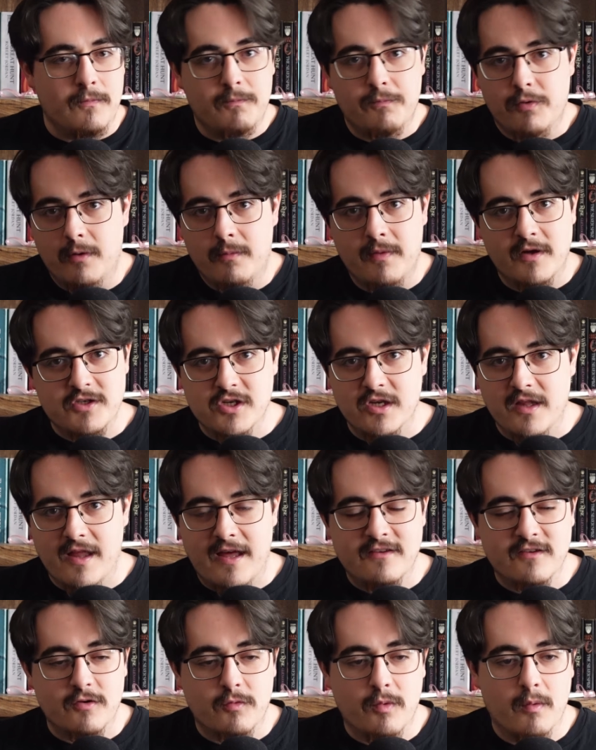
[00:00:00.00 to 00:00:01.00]
Pretty much a
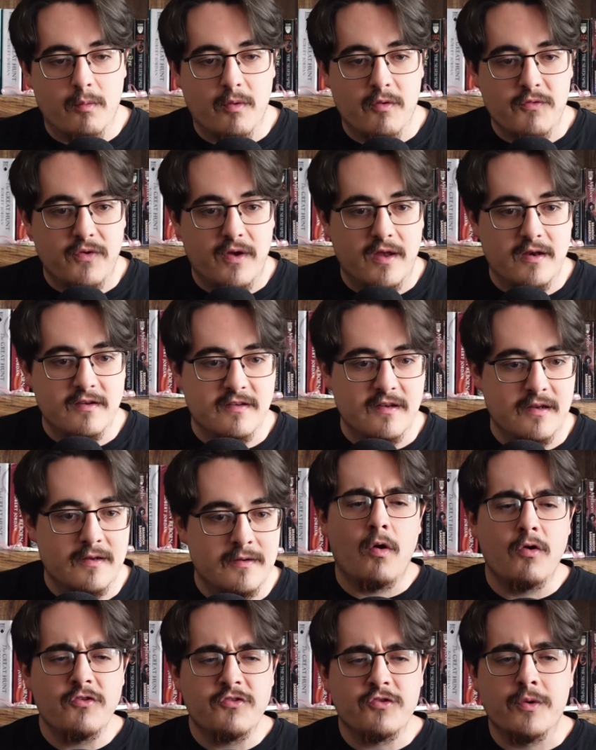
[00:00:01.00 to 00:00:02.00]
classic werewolf fantasy.
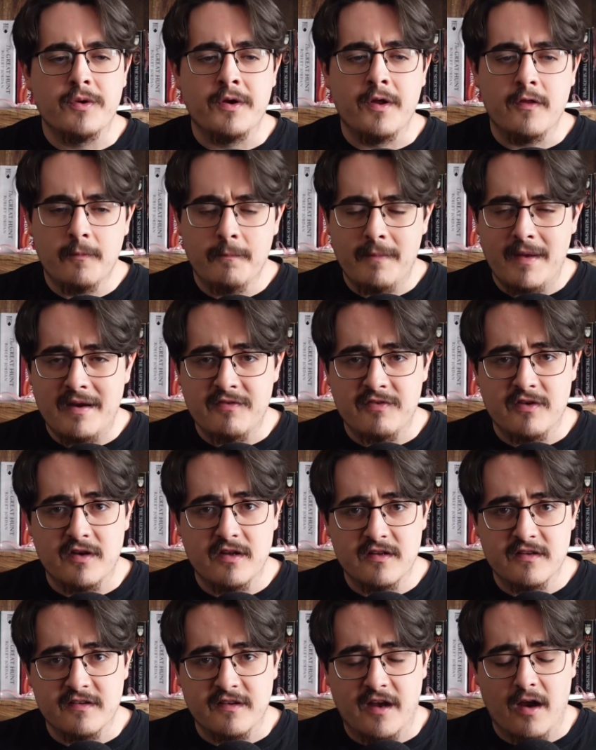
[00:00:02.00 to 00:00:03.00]
Also, another benefit of
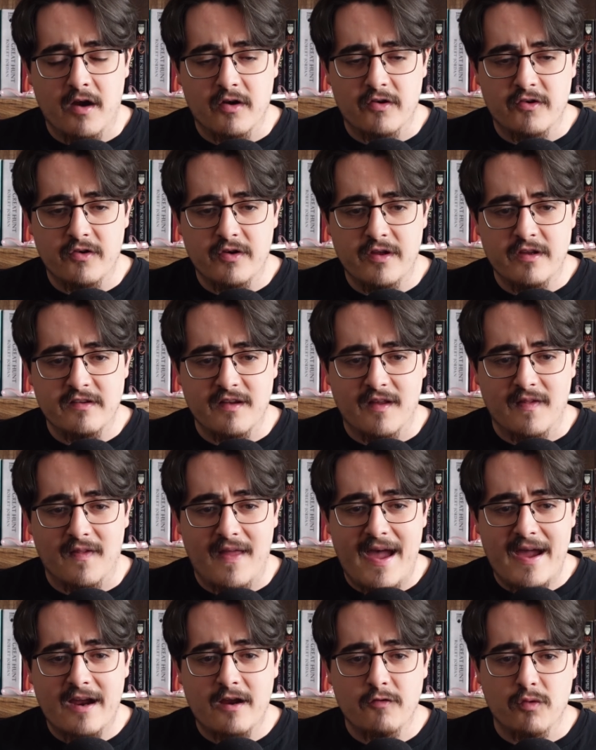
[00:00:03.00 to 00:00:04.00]
this character is a
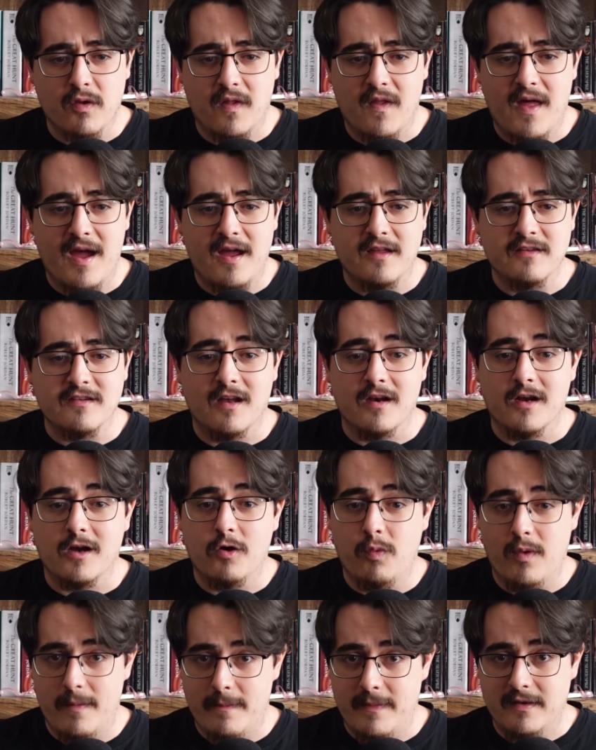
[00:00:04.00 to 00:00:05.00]
lack of reliance on
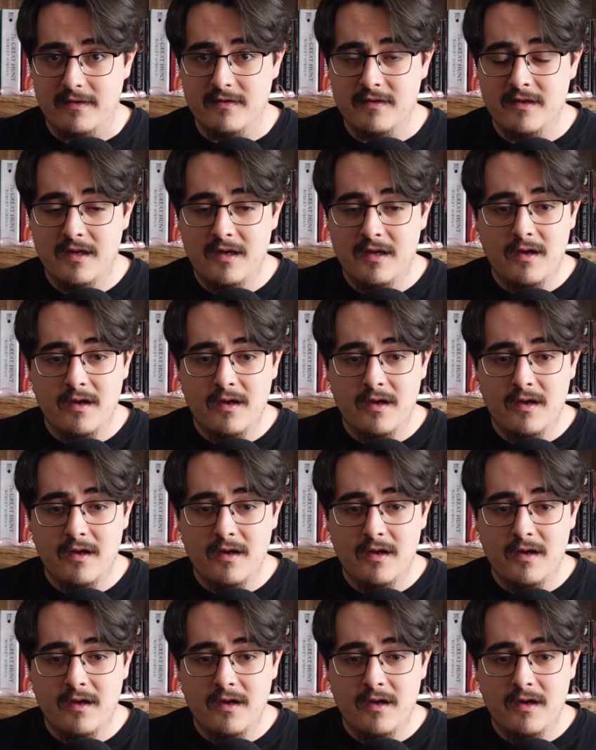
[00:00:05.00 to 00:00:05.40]
equipment.